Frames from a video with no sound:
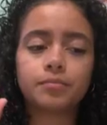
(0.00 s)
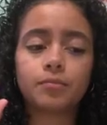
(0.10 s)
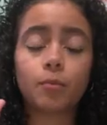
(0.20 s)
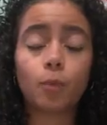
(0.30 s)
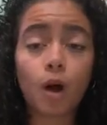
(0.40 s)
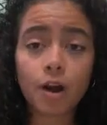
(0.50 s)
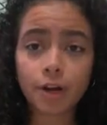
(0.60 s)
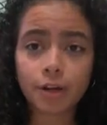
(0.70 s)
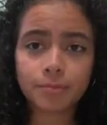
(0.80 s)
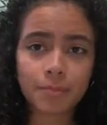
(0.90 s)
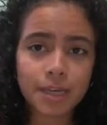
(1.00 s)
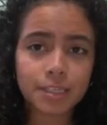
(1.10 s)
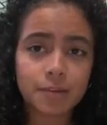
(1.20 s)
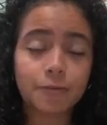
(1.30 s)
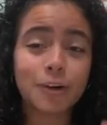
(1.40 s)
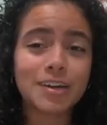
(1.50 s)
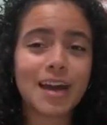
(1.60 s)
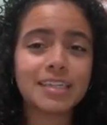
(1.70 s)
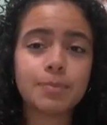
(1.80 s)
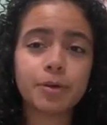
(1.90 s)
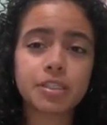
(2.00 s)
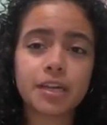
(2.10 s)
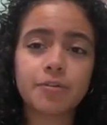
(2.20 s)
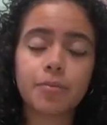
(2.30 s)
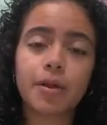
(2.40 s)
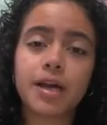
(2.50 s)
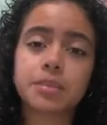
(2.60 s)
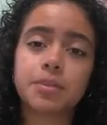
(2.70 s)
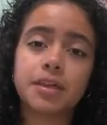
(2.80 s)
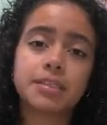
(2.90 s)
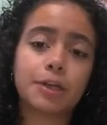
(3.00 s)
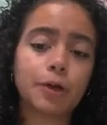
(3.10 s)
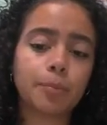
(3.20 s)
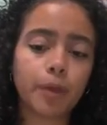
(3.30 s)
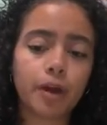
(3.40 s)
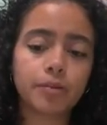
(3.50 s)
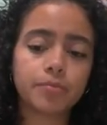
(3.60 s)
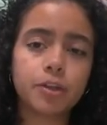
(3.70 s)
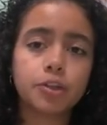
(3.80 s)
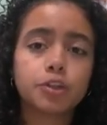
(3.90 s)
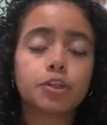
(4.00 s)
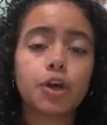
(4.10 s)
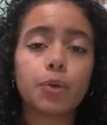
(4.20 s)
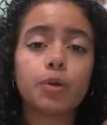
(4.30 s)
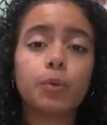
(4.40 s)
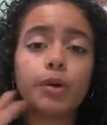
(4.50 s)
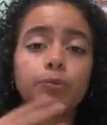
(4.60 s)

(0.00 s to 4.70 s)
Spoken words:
Water makes up for 90% of the plasma that's in our blood. So when